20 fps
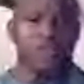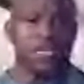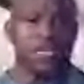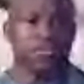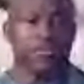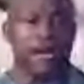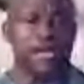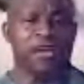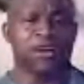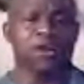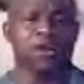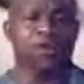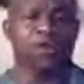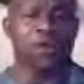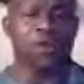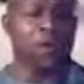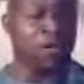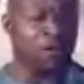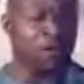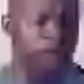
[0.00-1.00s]
Right,
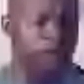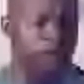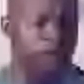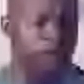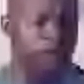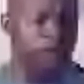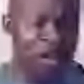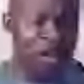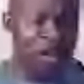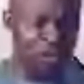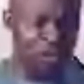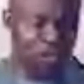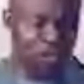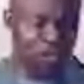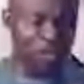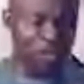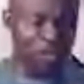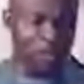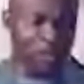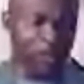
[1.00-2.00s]
coronavirus.
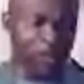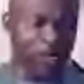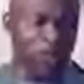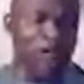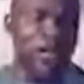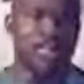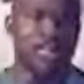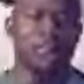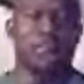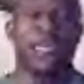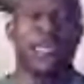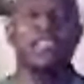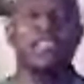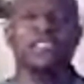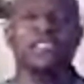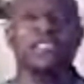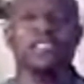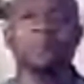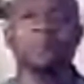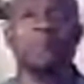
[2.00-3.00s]
All right, there's this
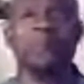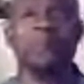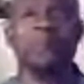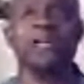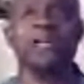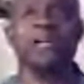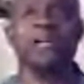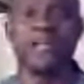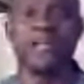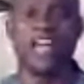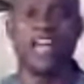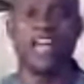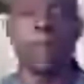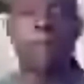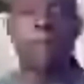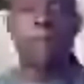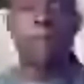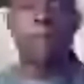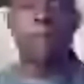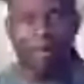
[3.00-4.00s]
big
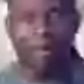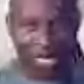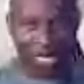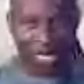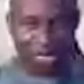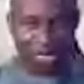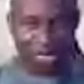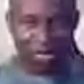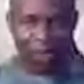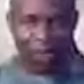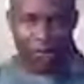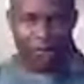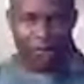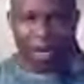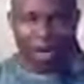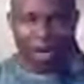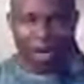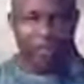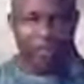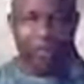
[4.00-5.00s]
epidemic
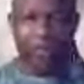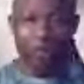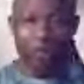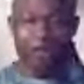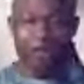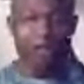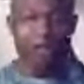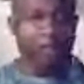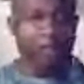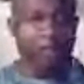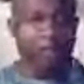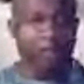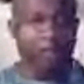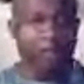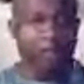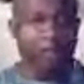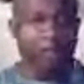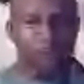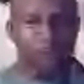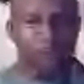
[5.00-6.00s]
of
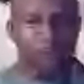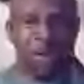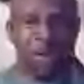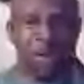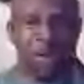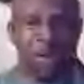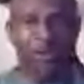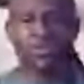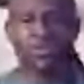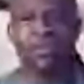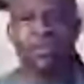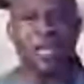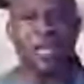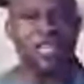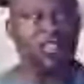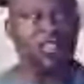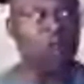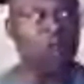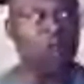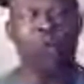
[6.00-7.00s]
coronavirus
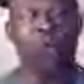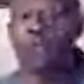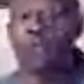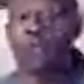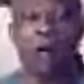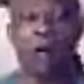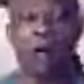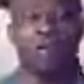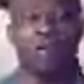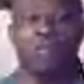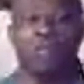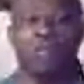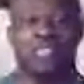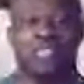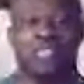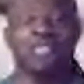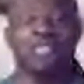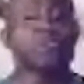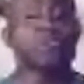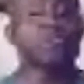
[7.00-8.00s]
that's going around,
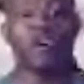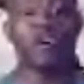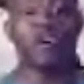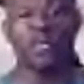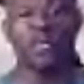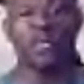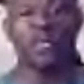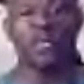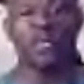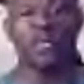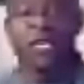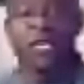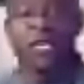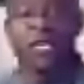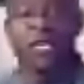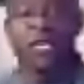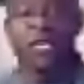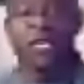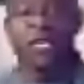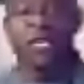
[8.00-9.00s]
that's literally
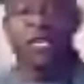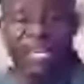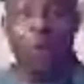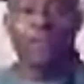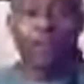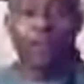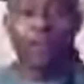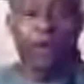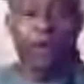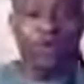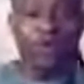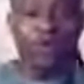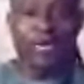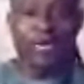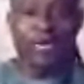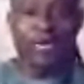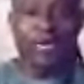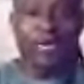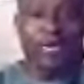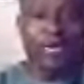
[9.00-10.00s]
taking over the
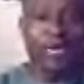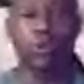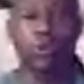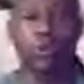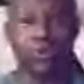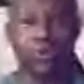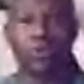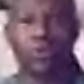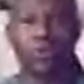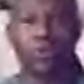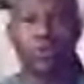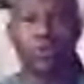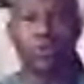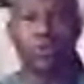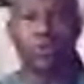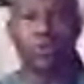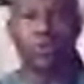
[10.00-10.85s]
world. It's global.